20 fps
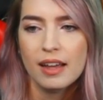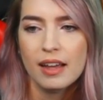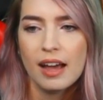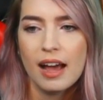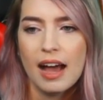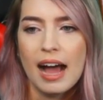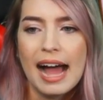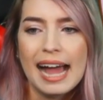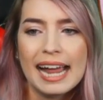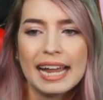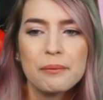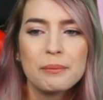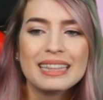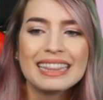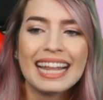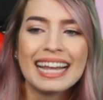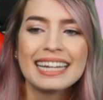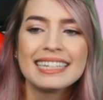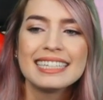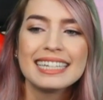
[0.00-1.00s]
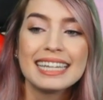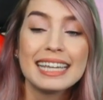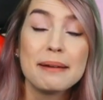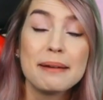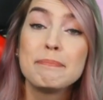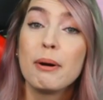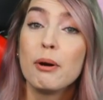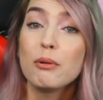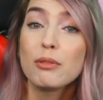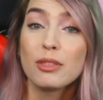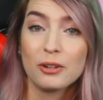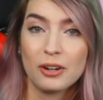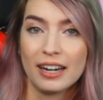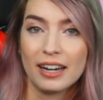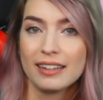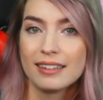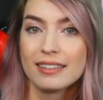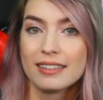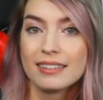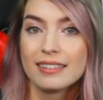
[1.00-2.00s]
I would like to get both,
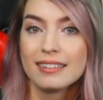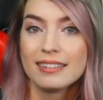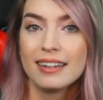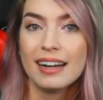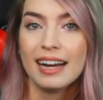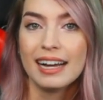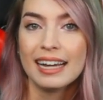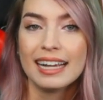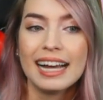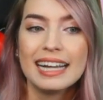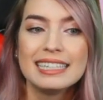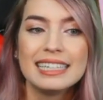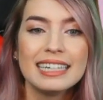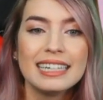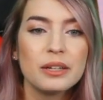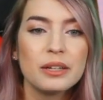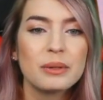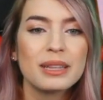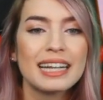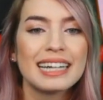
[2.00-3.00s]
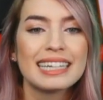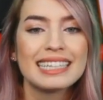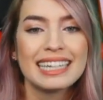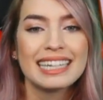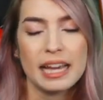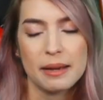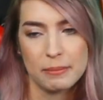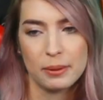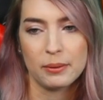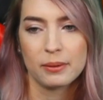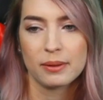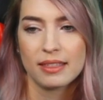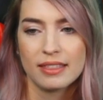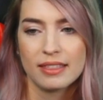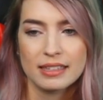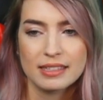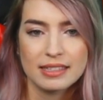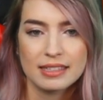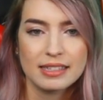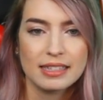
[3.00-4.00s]
Craig. I ideally would like to get both.
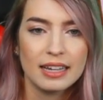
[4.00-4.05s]
That's,